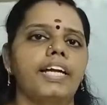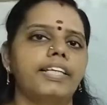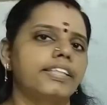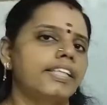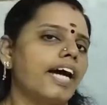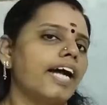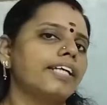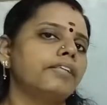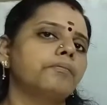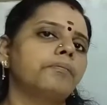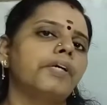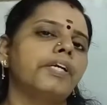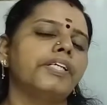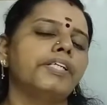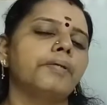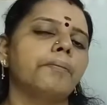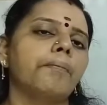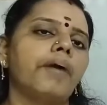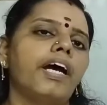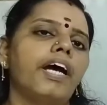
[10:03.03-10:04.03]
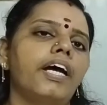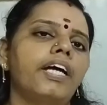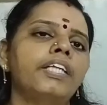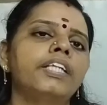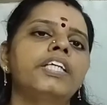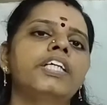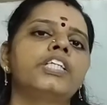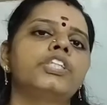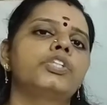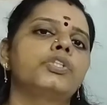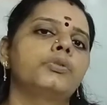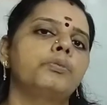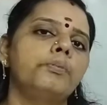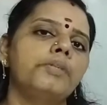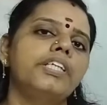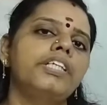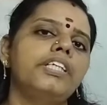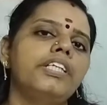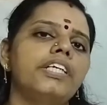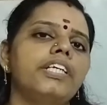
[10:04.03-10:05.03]
and that made the man to
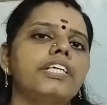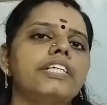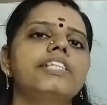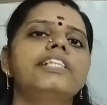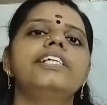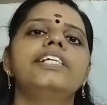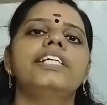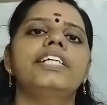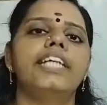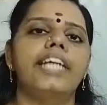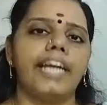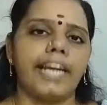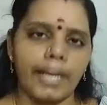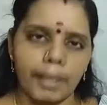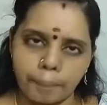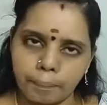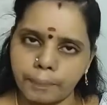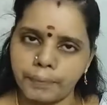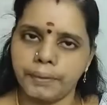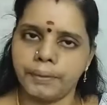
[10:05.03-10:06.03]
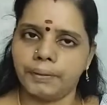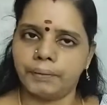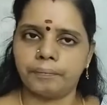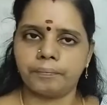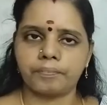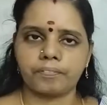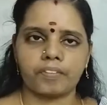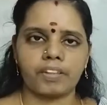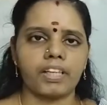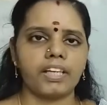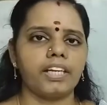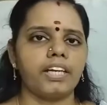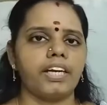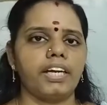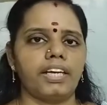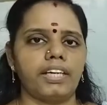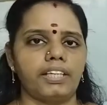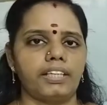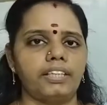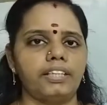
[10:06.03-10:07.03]
immediately get up,
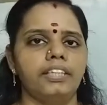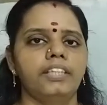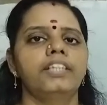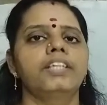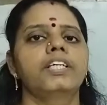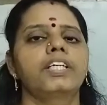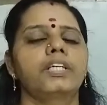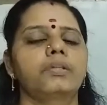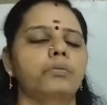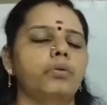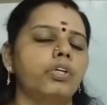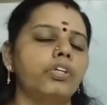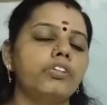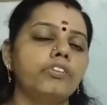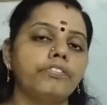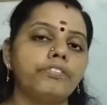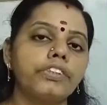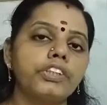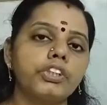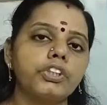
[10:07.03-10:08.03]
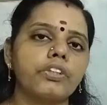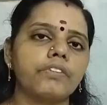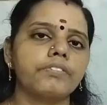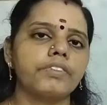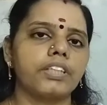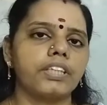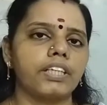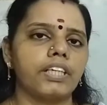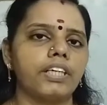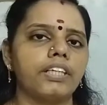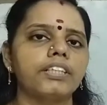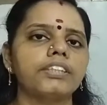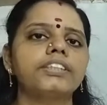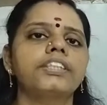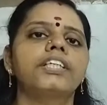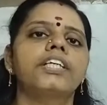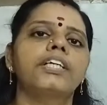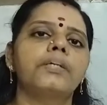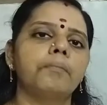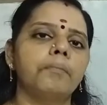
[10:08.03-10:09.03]
okay, and he wanted to finish off the class
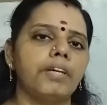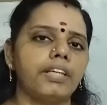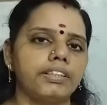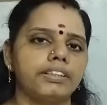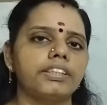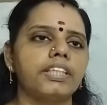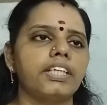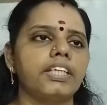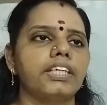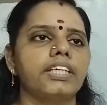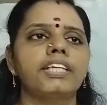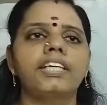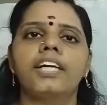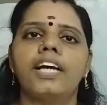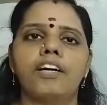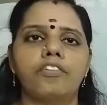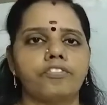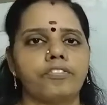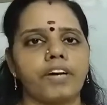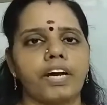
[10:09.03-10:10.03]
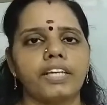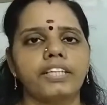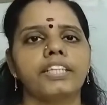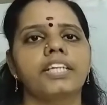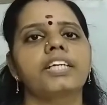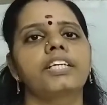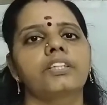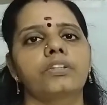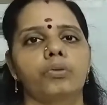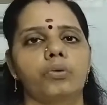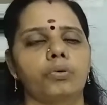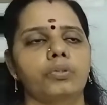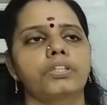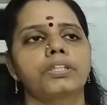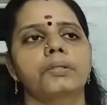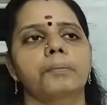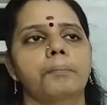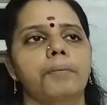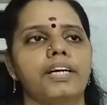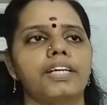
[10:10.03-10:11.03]
by telling a final note,
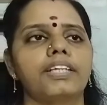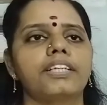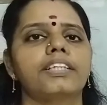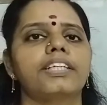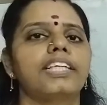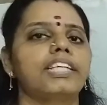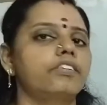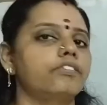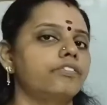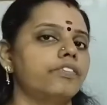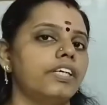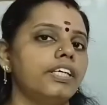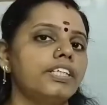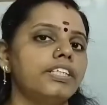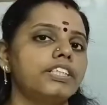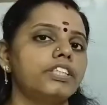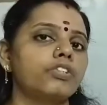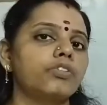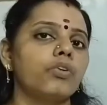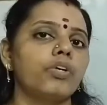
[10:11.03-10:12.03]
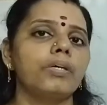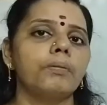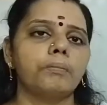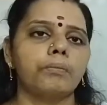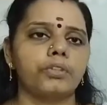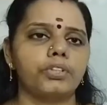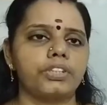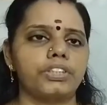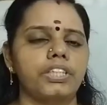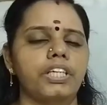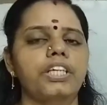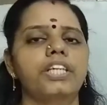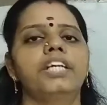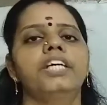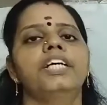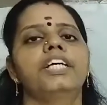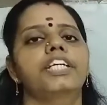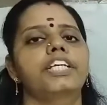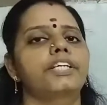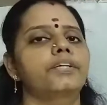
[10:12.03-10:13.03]
but he felt so emotional
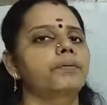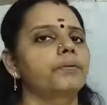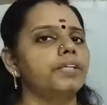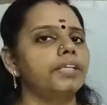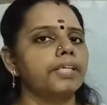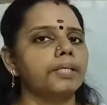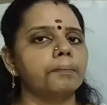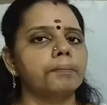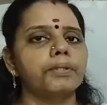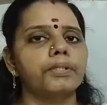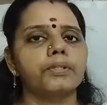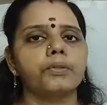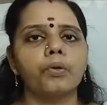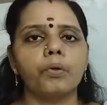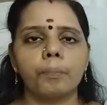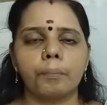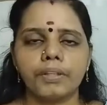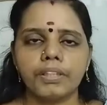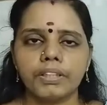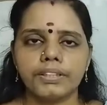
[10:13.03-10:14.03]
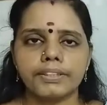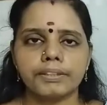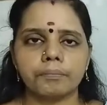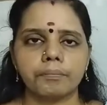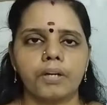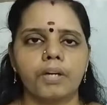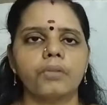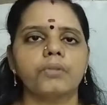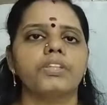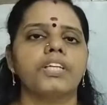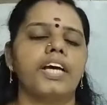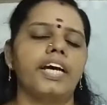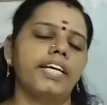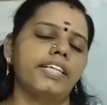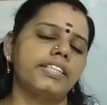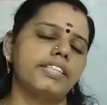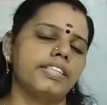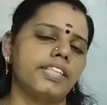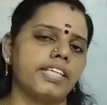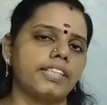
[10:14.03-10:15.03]
he couldn't able to open his mouth
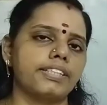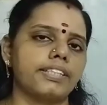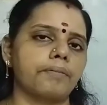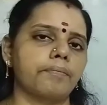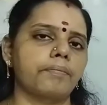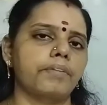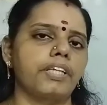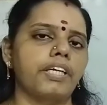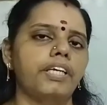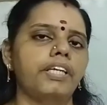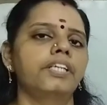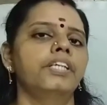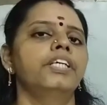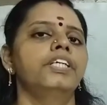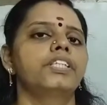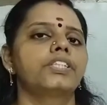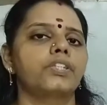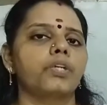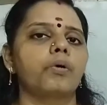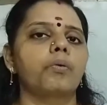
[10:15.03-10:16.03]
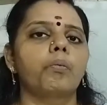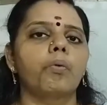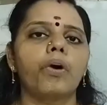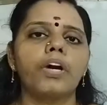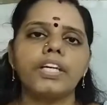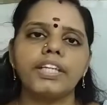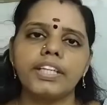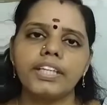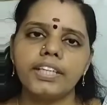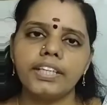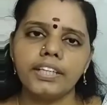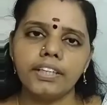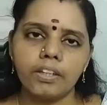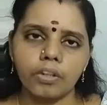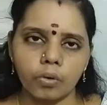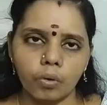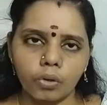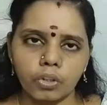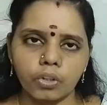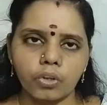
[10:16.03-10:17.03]
and say something. So what
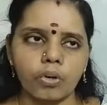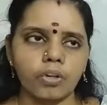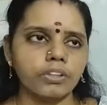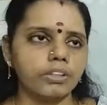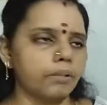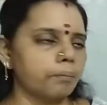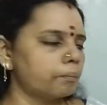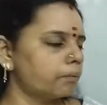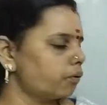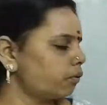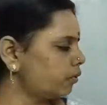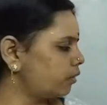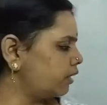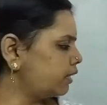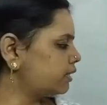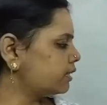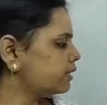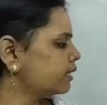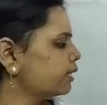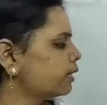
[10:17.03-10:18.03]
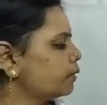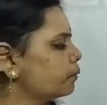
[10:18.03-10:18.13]
he wrote on the board is